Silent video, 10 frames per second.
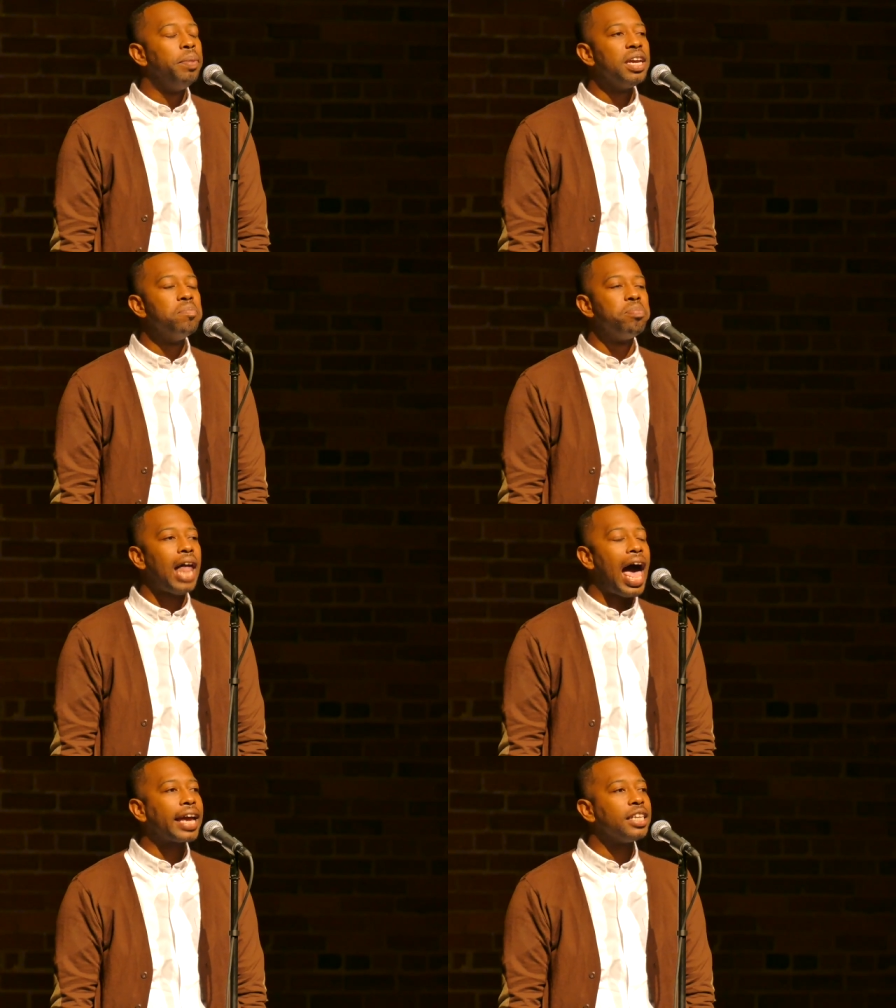Being
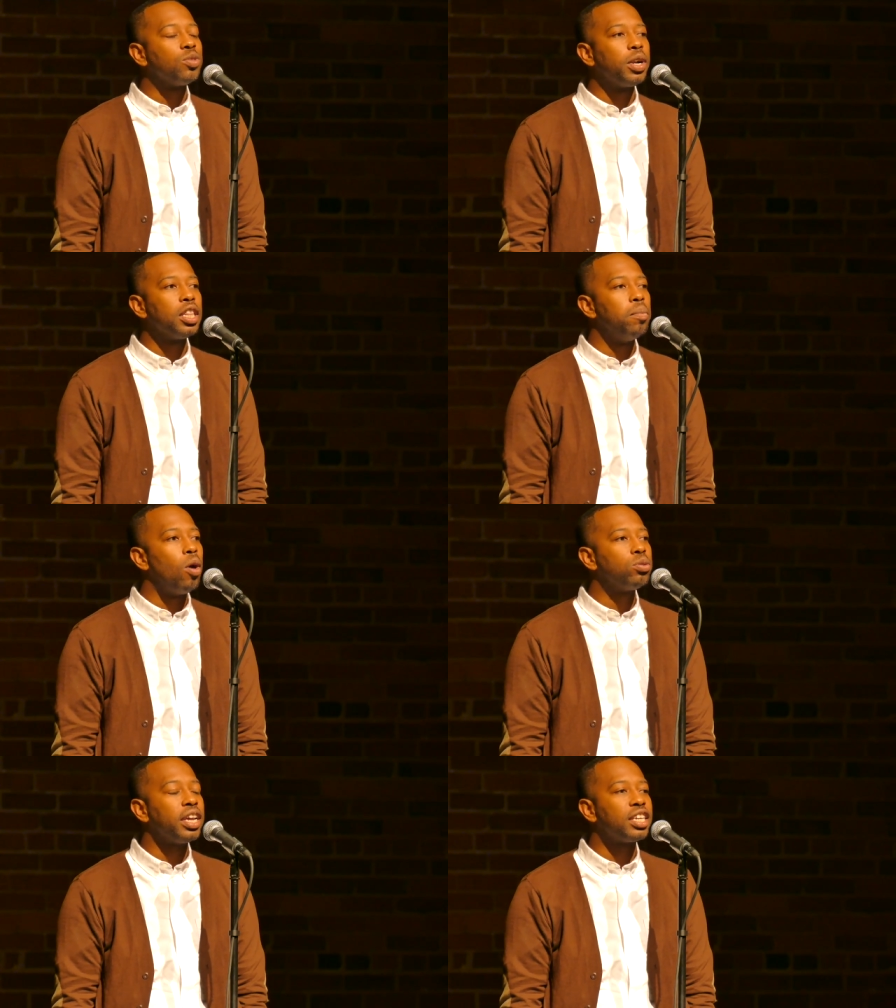black is one of the
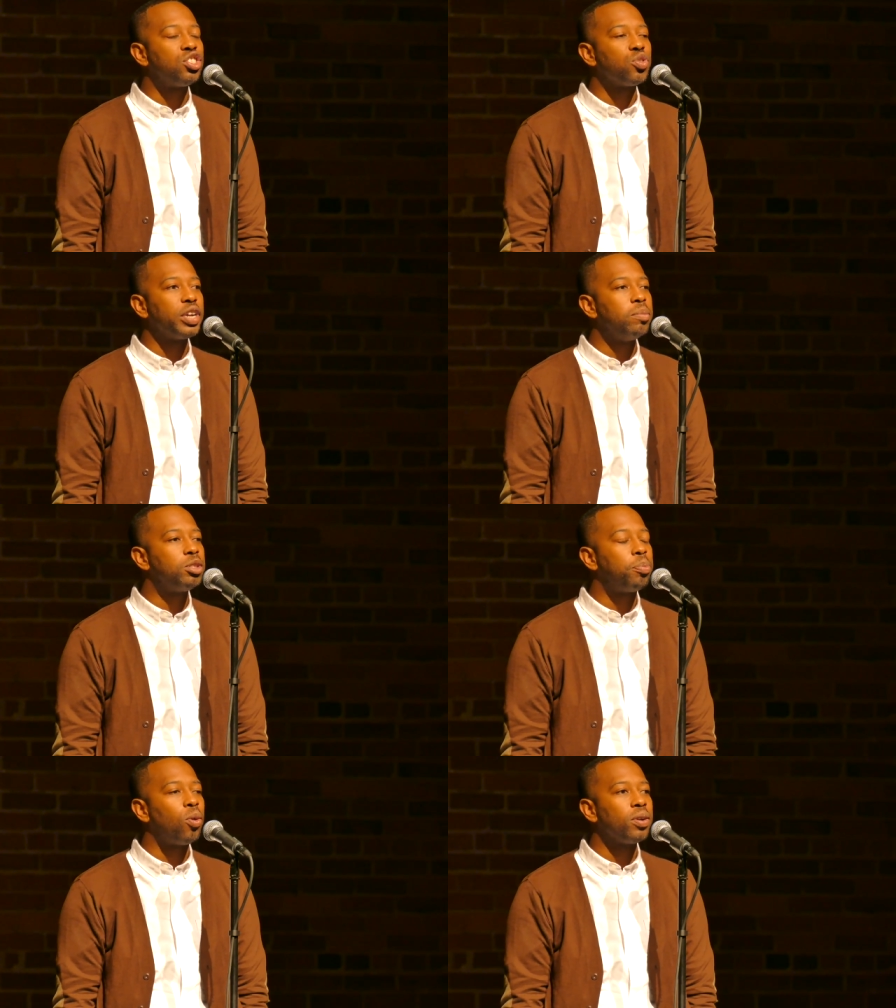most
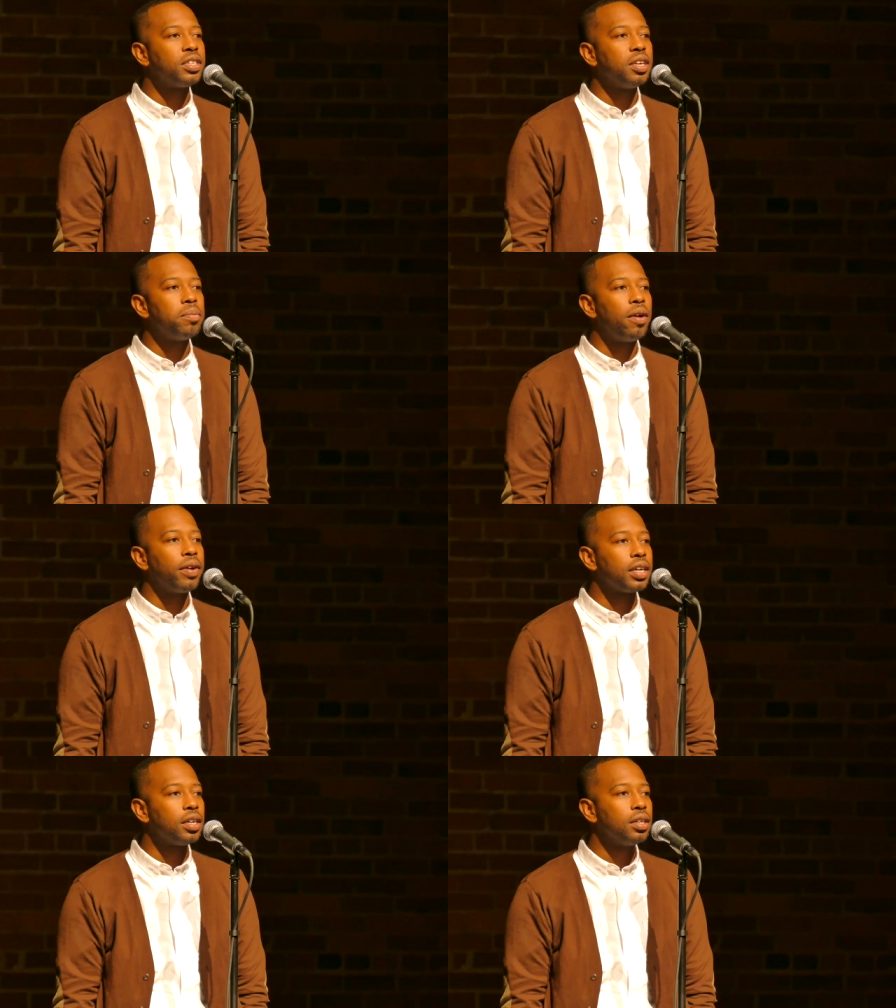extreme sports in
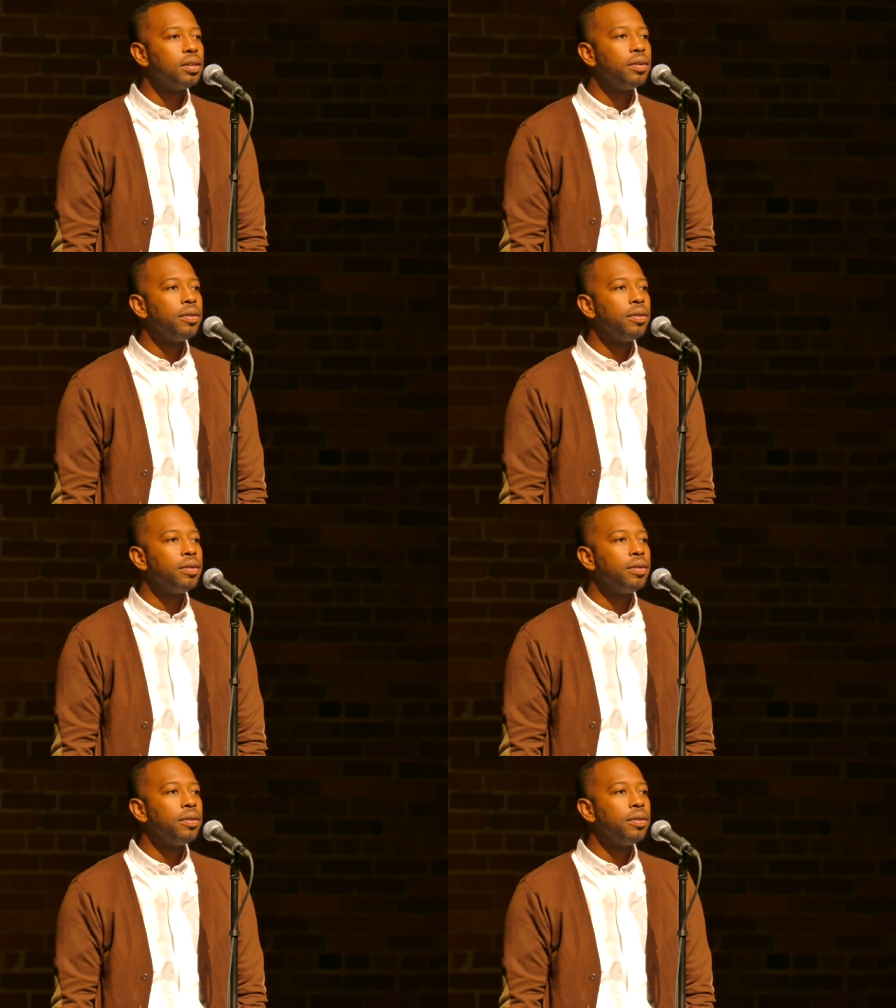America.